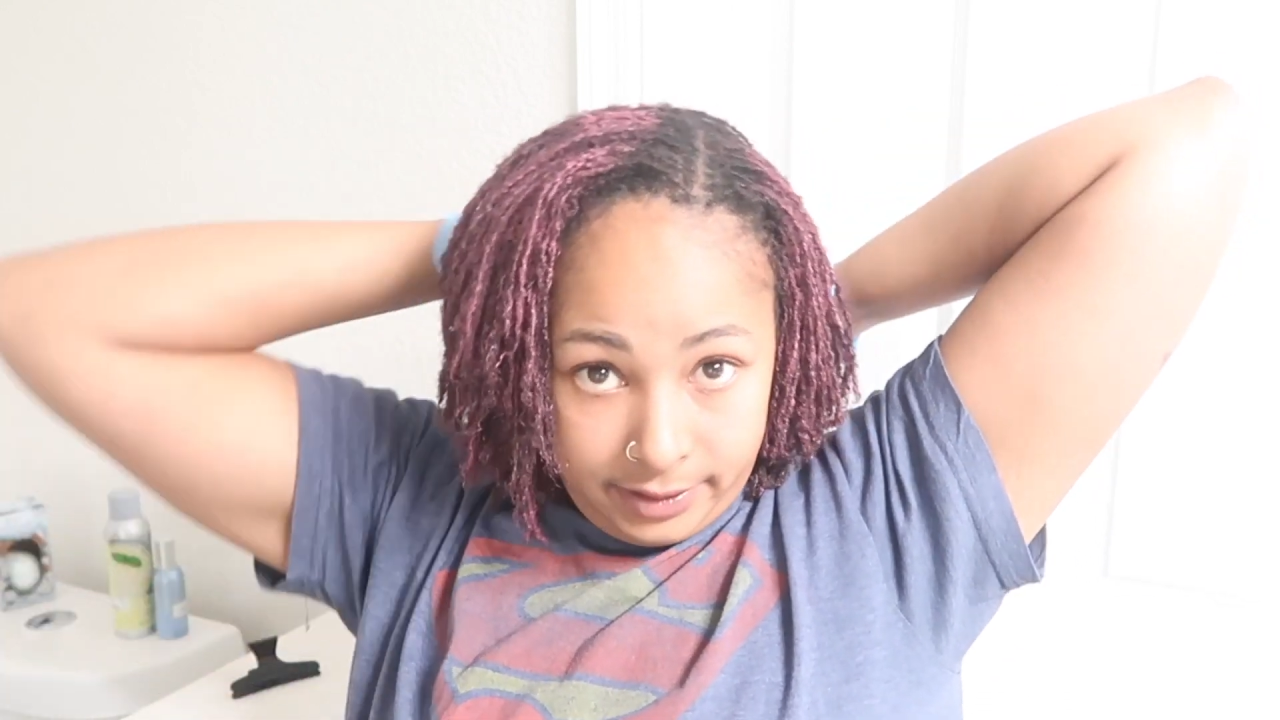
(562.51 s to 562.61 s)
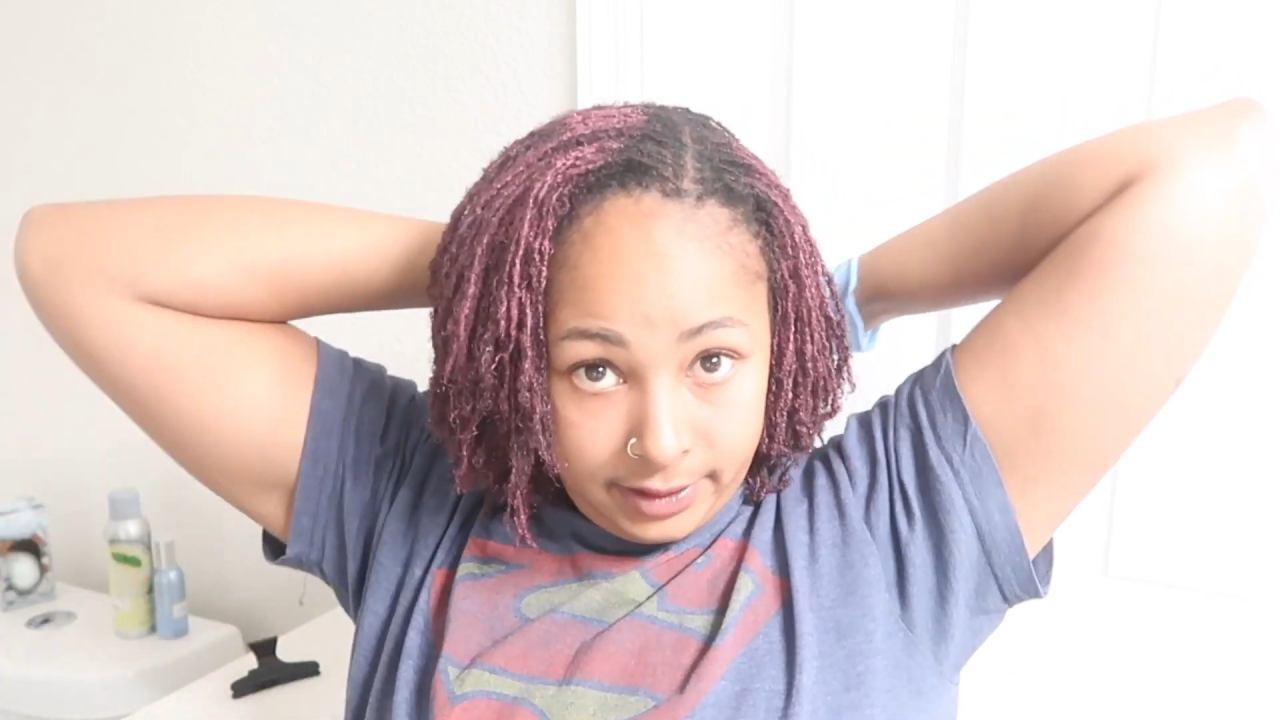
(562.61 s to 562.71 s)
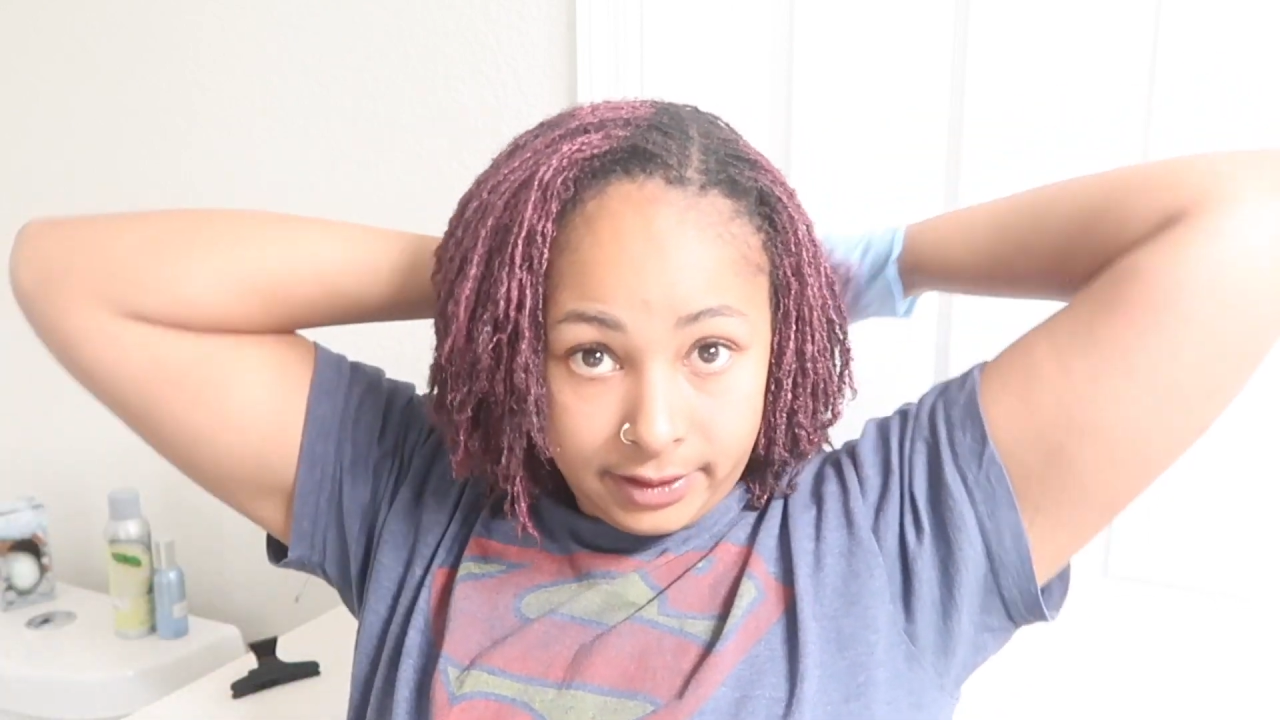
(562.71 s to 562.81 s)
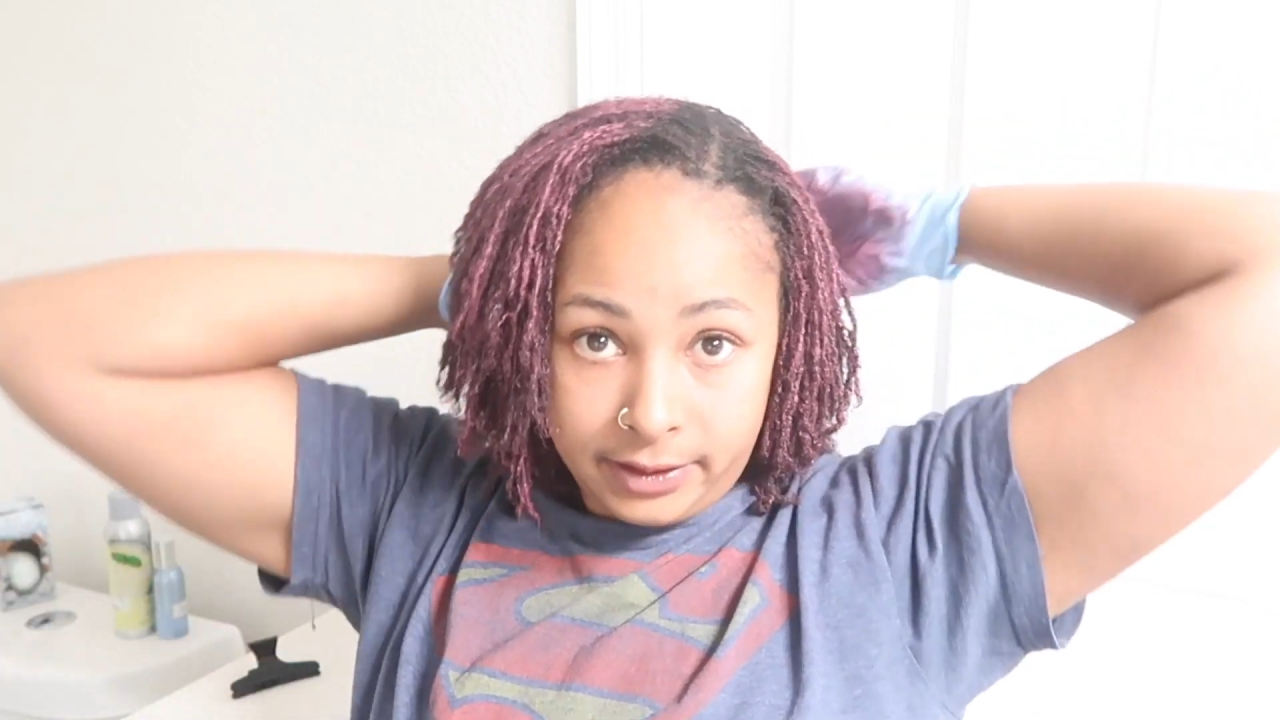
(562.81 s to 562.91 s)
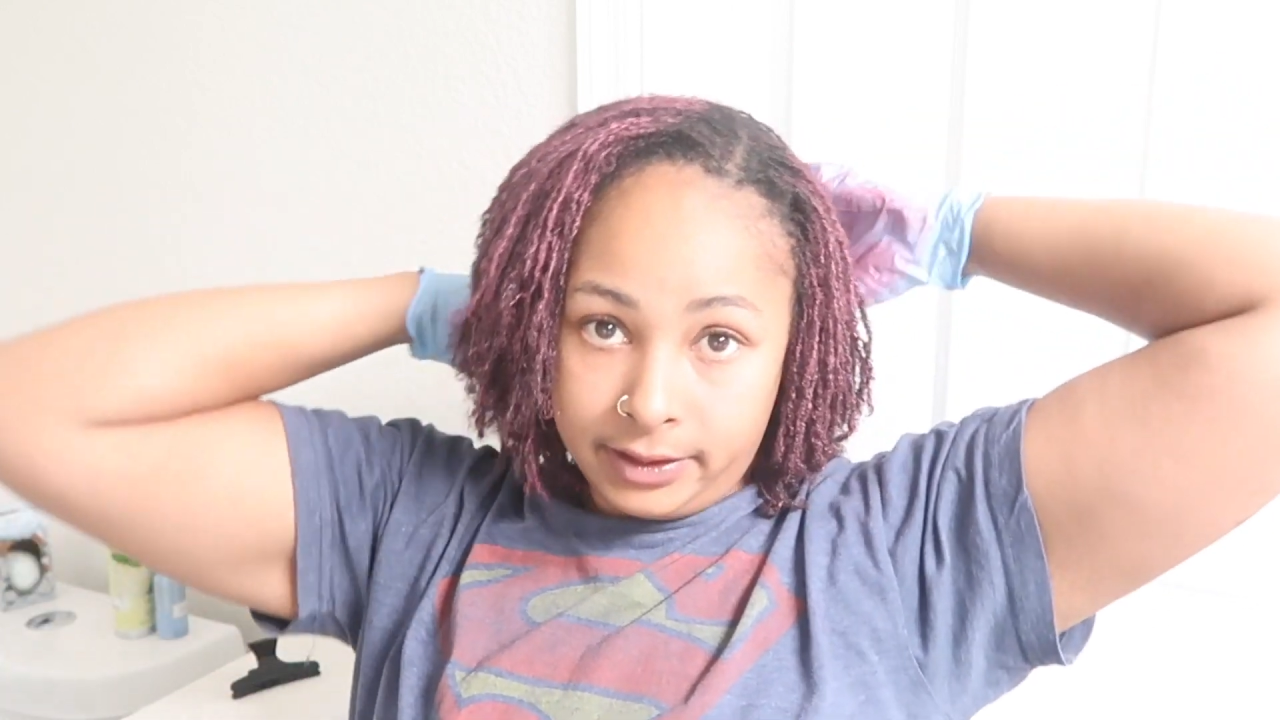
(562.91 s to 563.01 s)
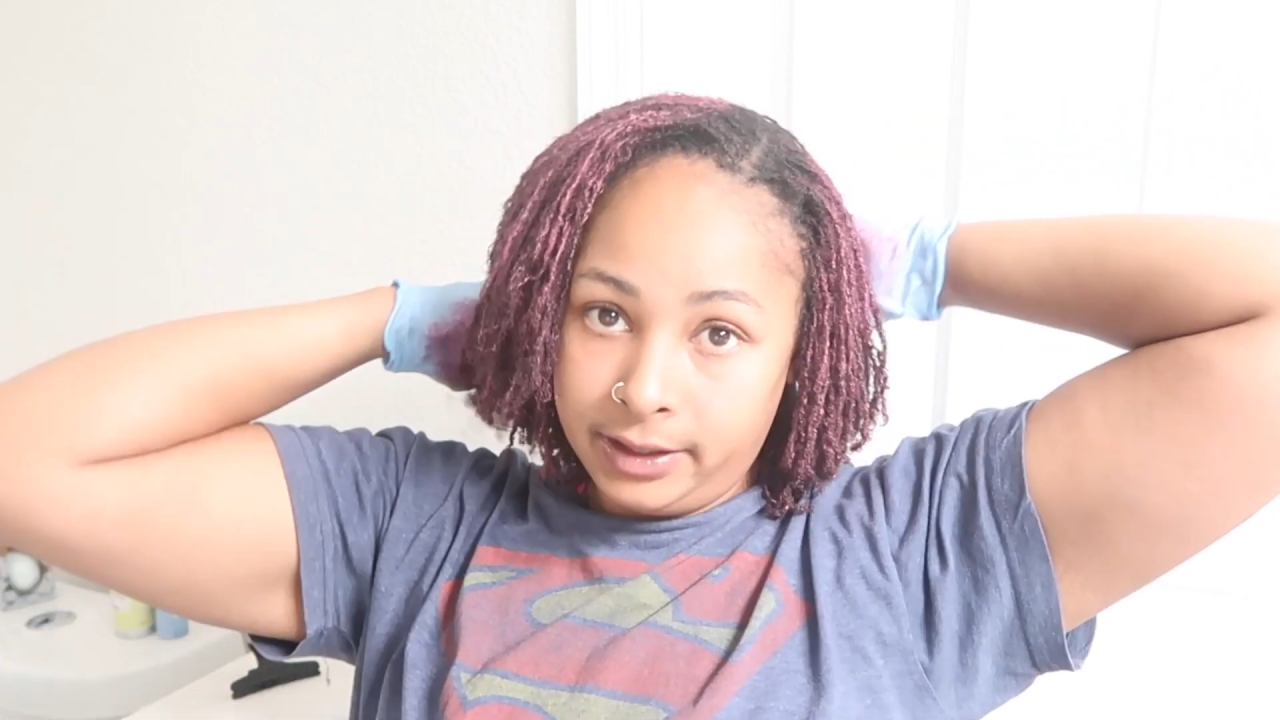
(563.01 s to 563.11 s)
And